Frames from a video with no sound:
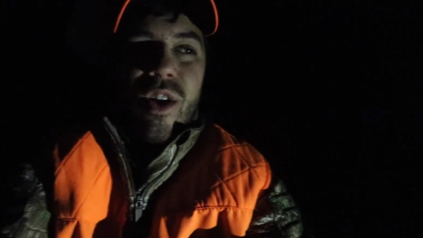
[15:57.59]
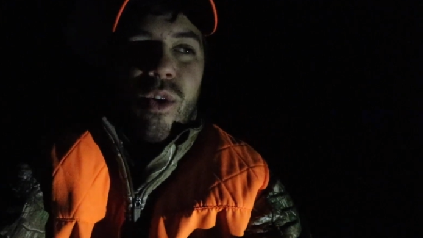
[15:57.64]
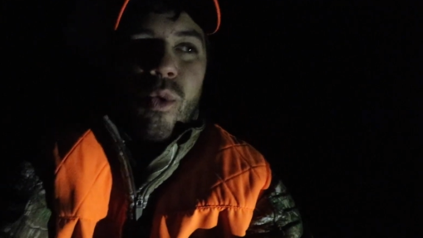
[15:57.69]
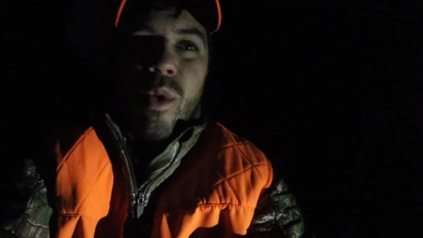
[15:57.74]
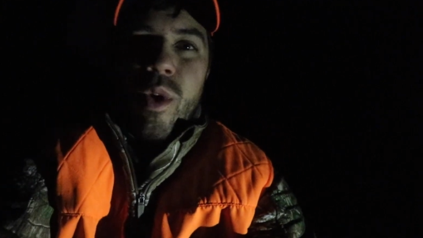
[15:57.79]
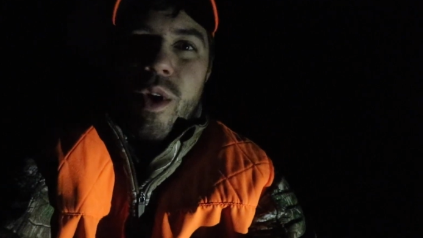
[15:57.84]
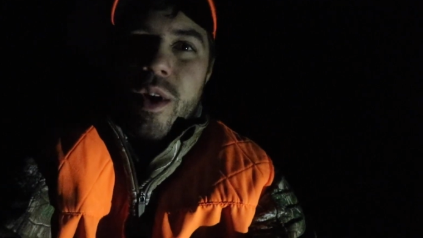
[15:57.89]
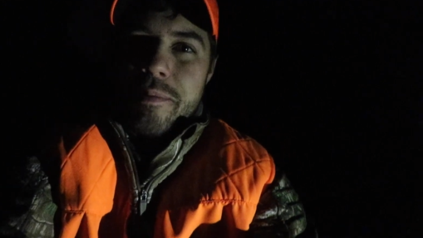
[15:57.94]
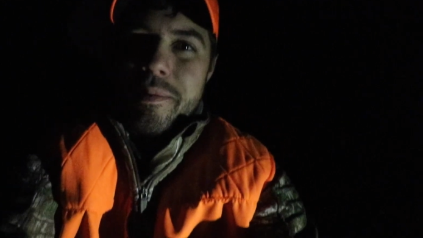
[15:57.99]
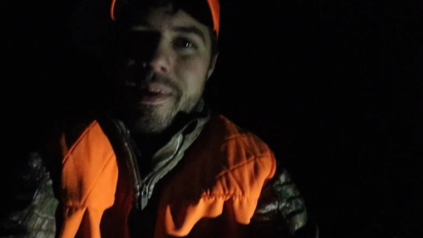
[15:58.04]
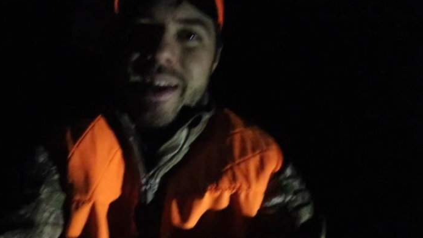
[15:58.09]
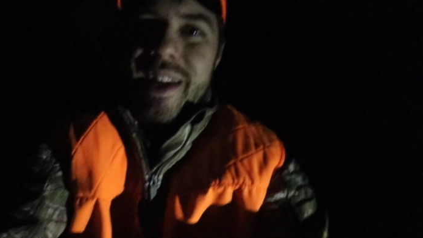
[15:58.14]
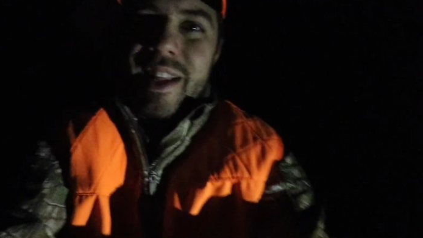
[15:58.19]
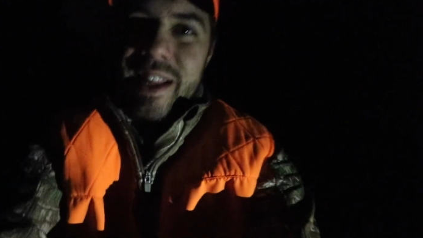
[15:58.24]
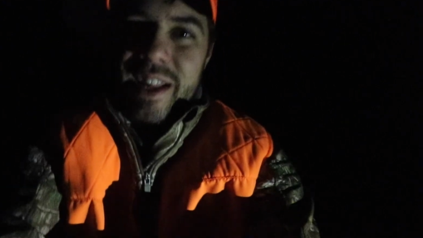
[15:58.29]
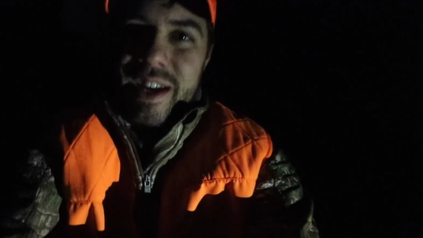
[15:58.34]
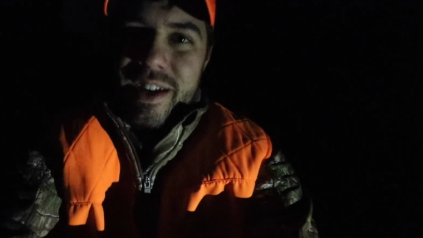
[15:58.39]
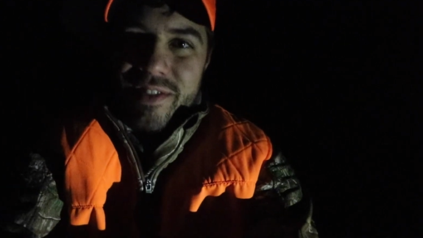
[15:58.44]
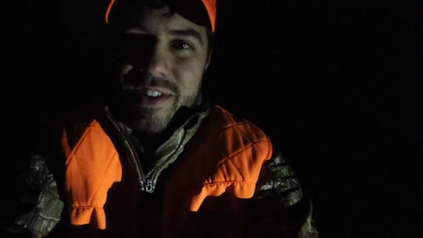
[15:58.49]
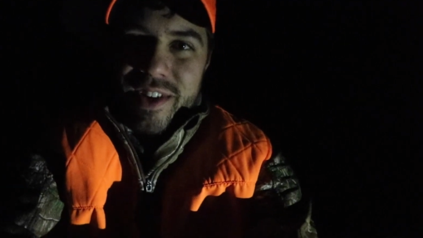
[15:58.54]
One minute
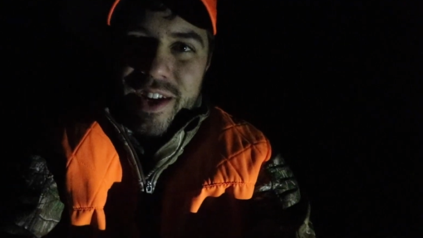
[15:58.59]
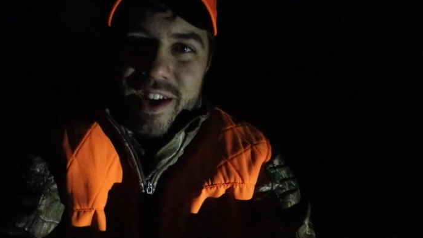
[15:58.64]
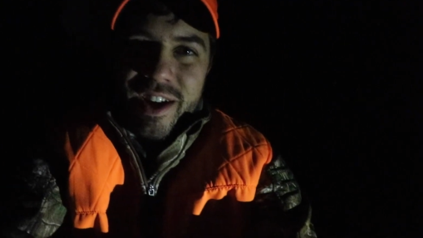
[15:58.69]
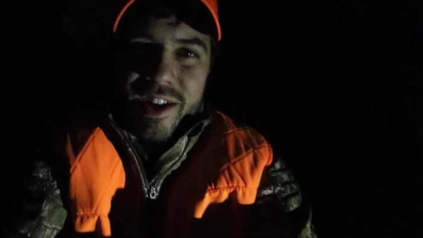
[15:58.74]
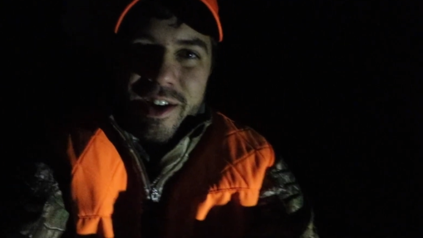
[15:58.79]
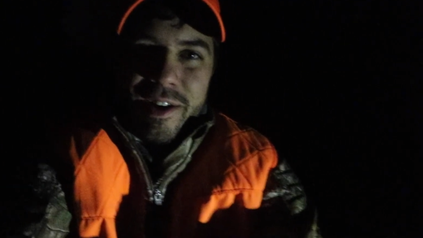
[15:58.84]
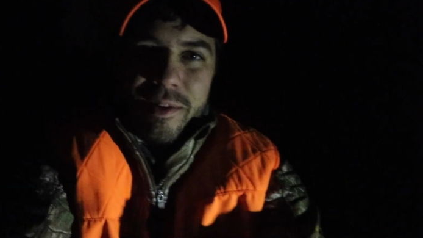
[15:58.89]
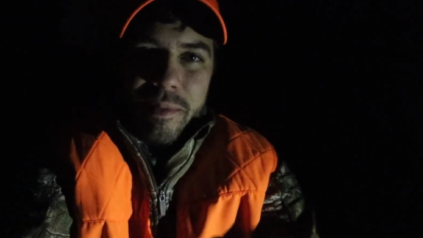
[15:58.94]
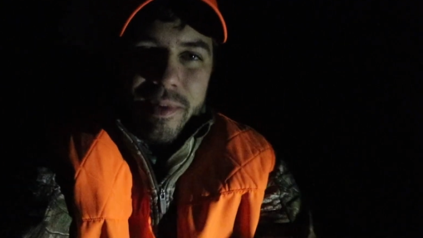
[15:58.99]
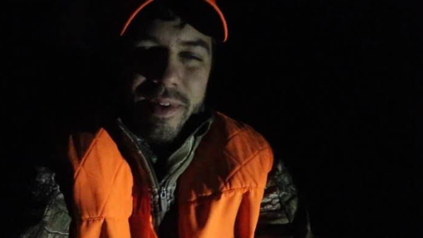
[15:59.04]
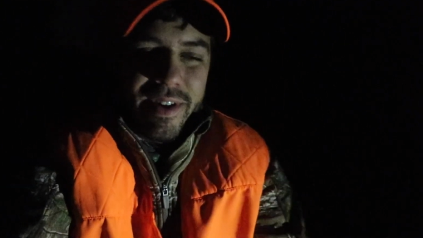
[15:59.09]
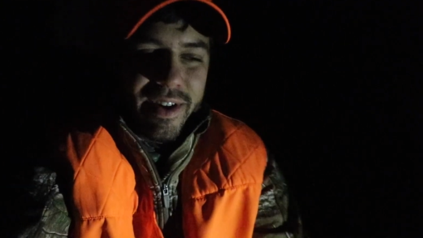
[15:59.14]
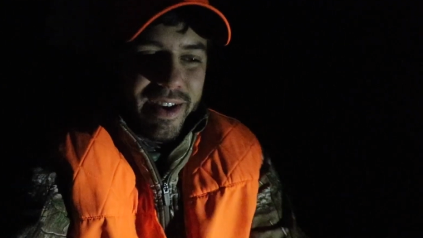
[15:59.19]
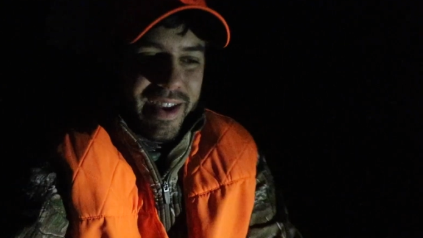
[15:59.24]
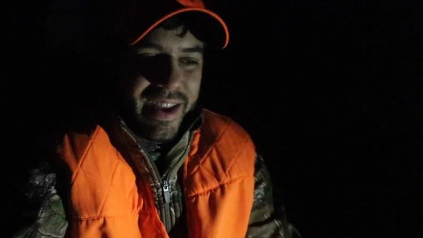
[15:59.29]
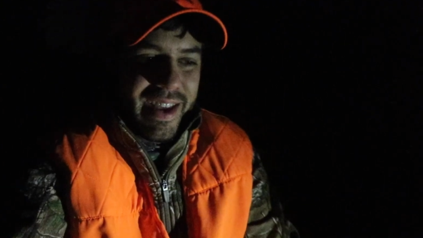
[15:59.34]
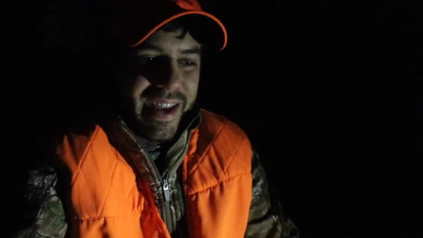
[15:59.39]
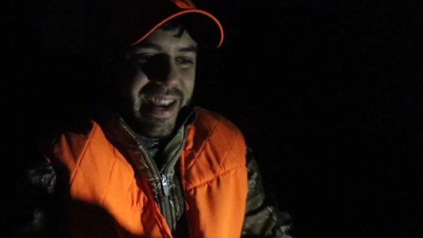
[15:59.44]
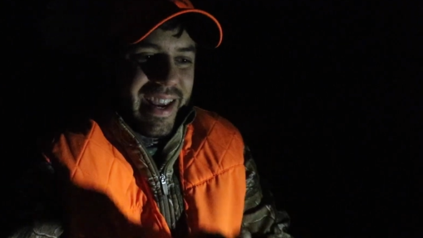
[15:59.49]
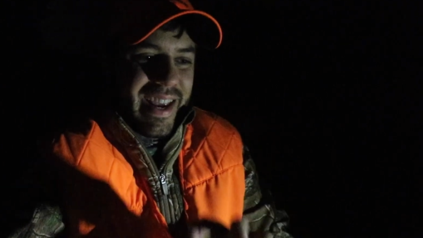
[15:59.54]
left to come,
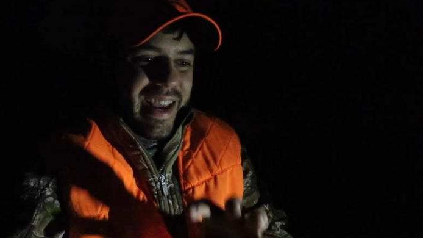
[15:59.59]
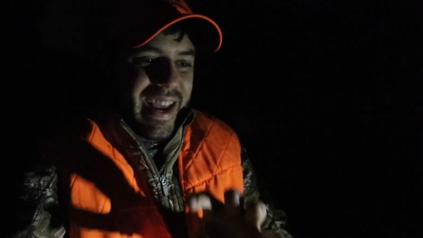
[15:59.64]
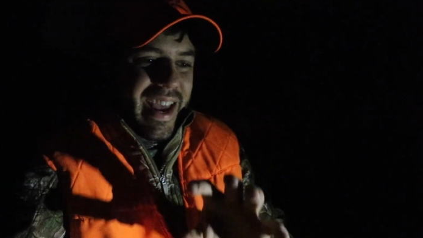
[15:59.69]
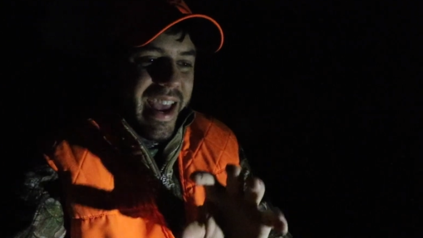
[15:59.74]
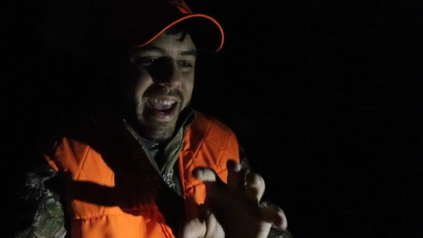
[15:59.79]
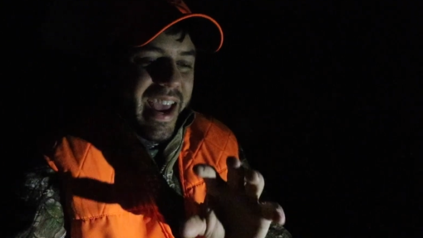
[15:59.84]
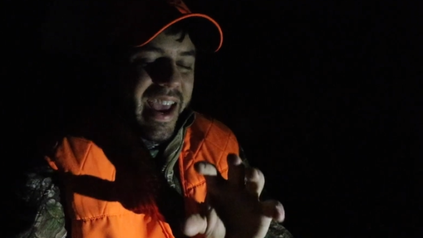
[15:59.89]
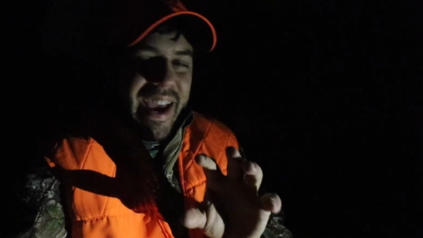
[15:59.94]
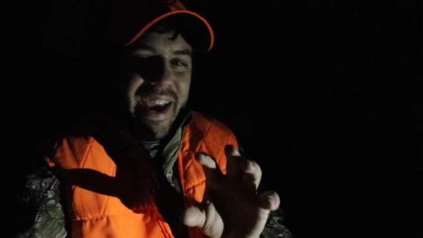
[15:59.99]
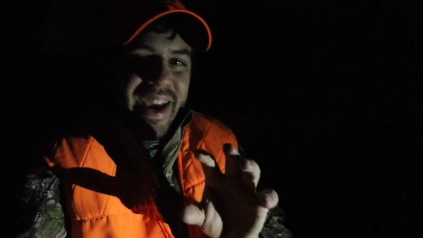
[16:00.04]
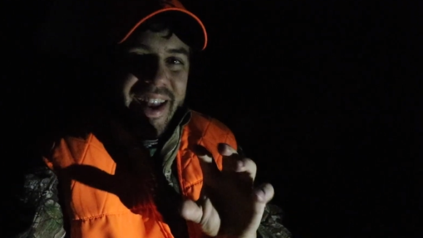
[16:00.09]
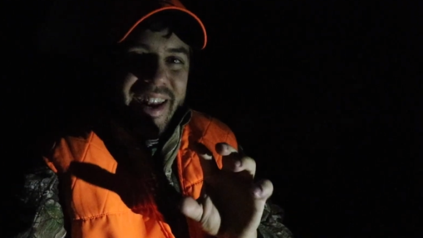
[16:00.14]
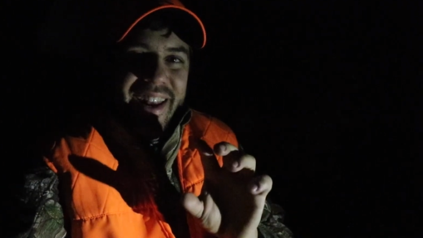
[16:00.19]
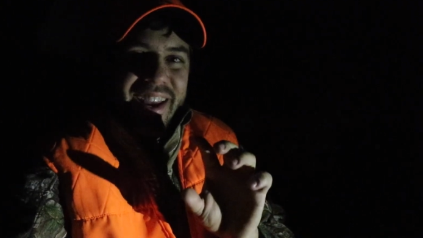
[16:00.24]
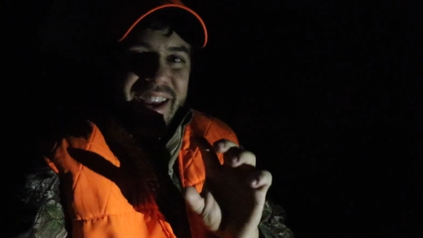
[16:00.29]
and